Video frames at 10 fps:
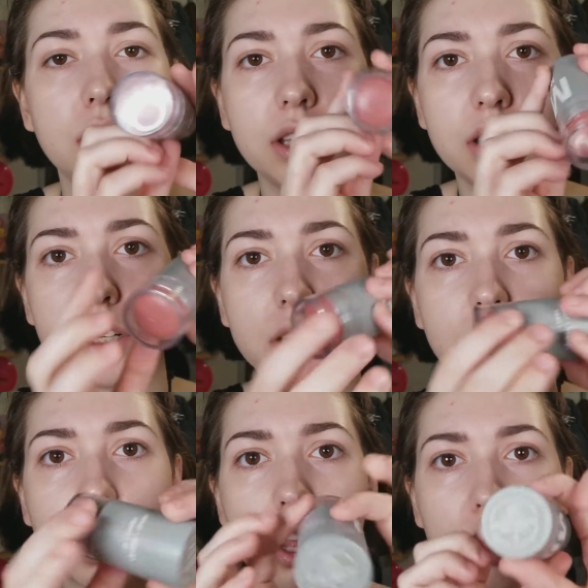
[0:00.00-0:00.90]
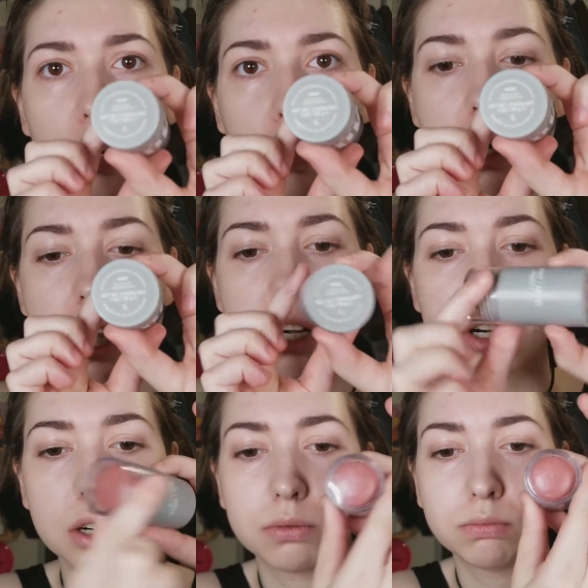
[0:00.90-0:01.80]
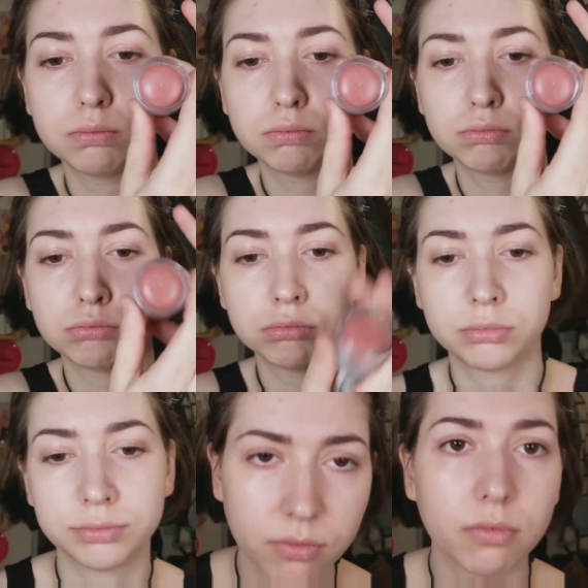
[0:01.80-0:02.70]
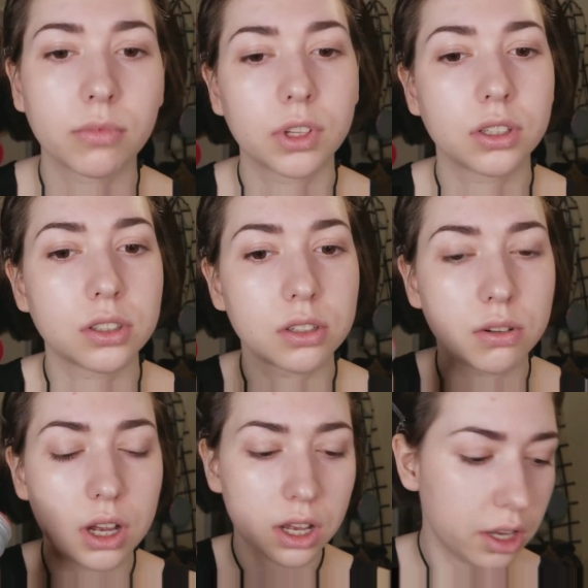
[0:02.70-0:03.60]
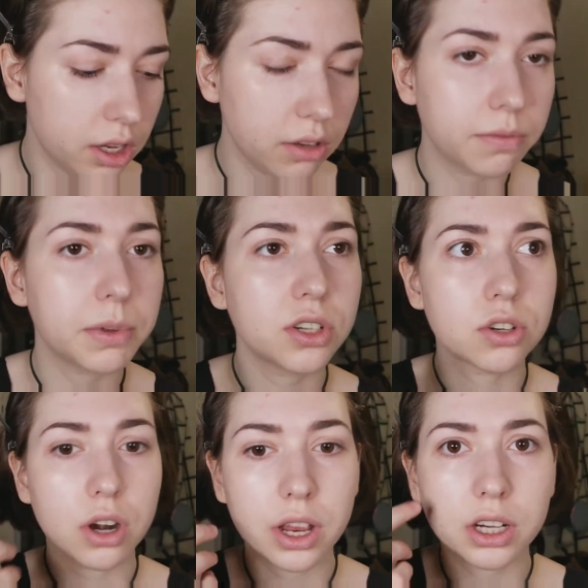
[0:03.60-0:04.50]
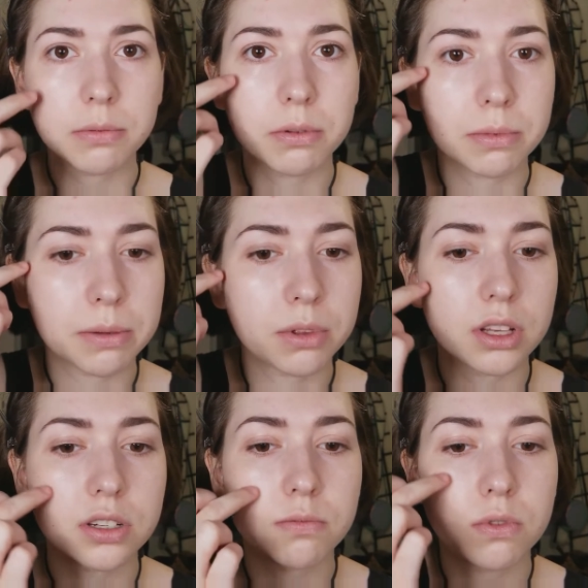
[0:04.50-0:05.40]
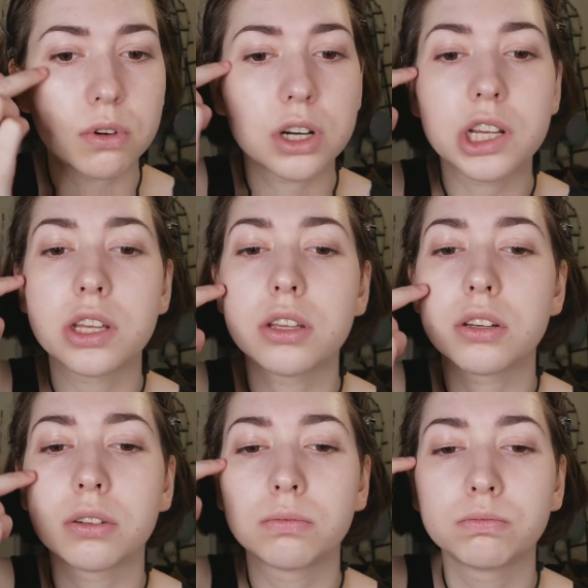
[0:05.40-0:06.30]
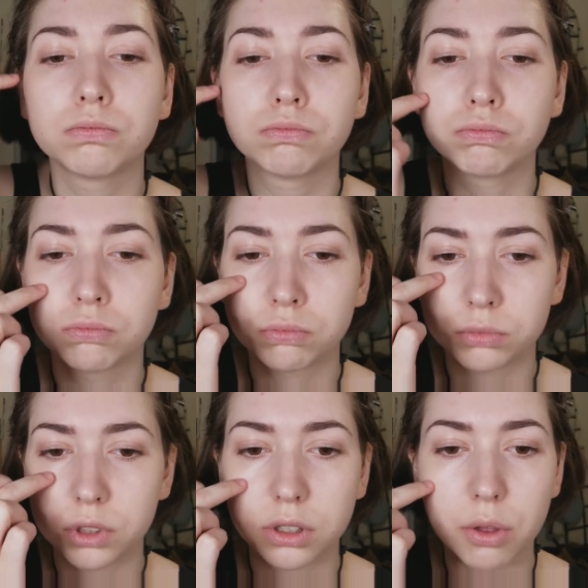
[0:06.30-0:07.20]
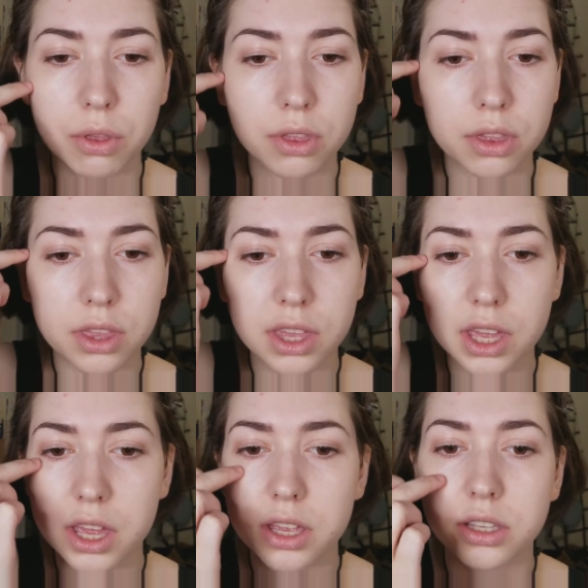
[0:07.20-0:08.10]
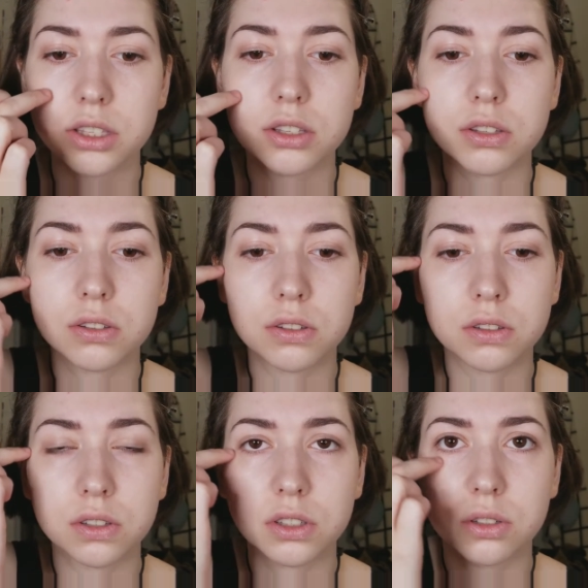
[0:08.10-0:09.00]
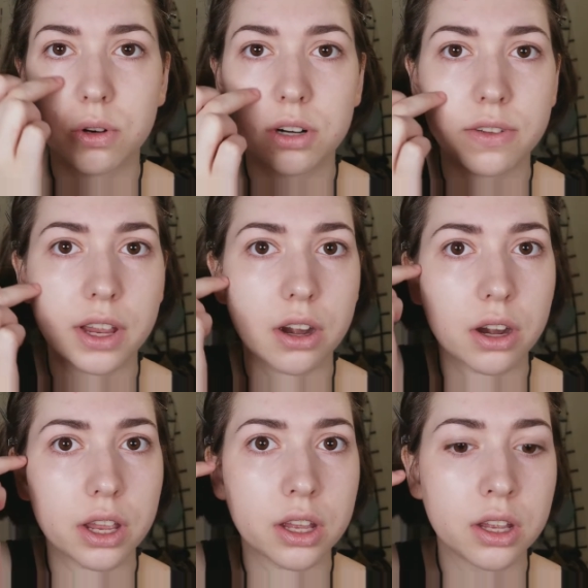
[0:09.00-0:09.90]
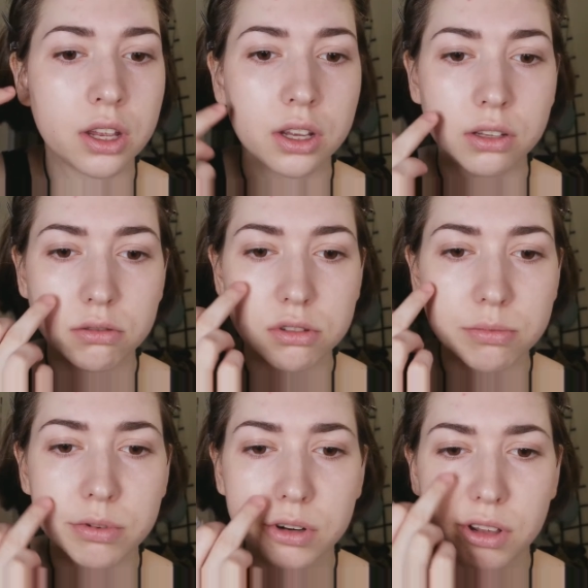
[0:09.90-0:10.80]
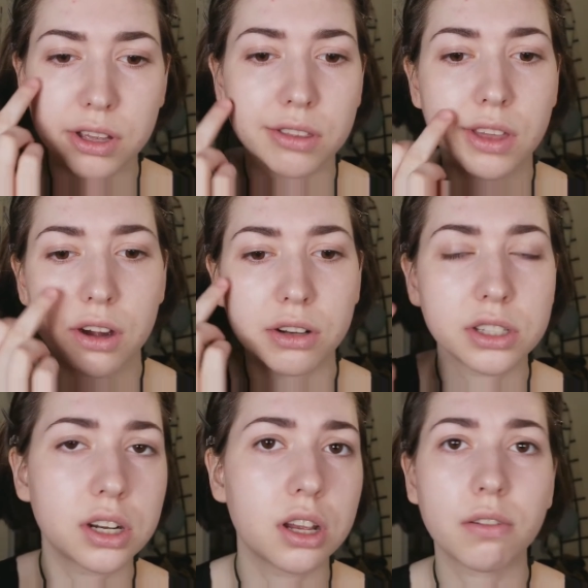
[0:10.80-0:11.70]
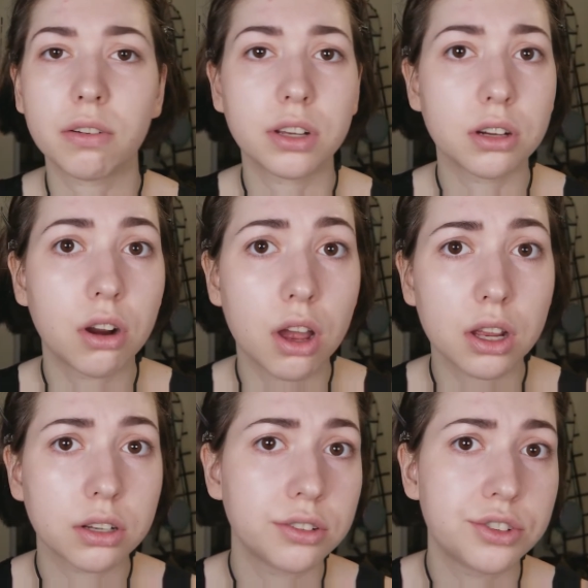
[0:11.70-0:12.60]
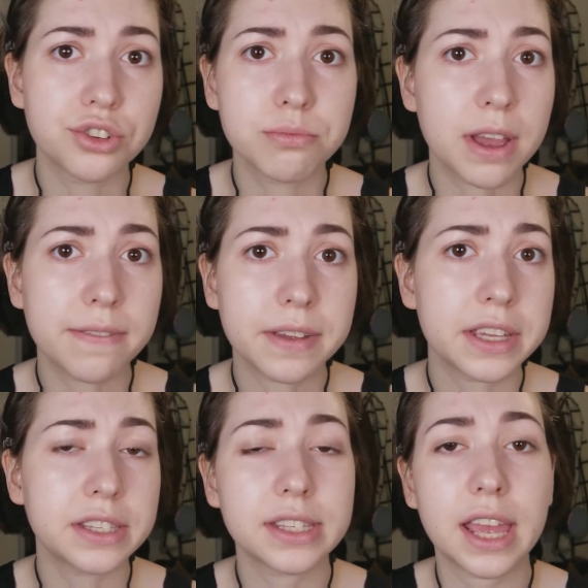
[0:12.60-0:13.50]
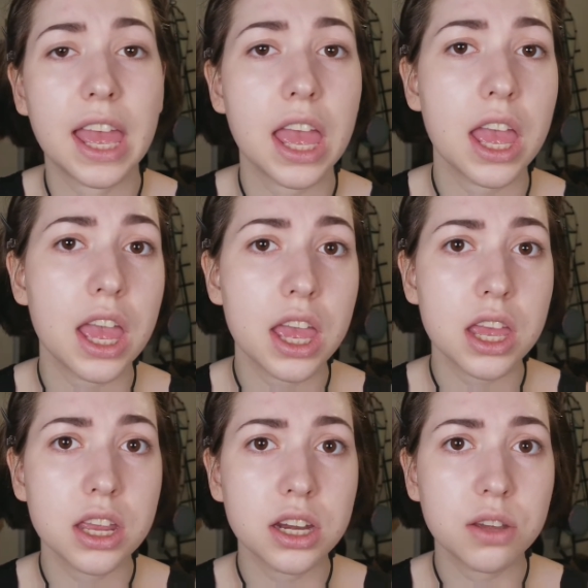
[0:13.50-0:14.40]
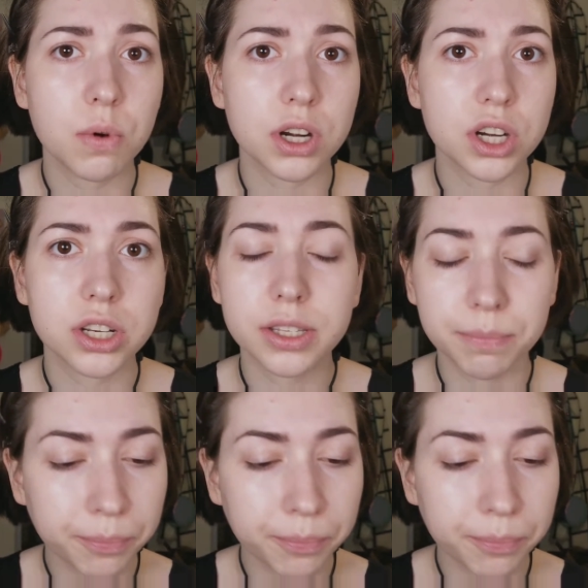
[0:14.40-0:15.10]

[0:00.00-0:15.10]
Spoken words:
in the color Work. So I've been trying to put my blush more in, I don't know, this sort of area. Used to put it like there and stuff. Did not do my face any wonders.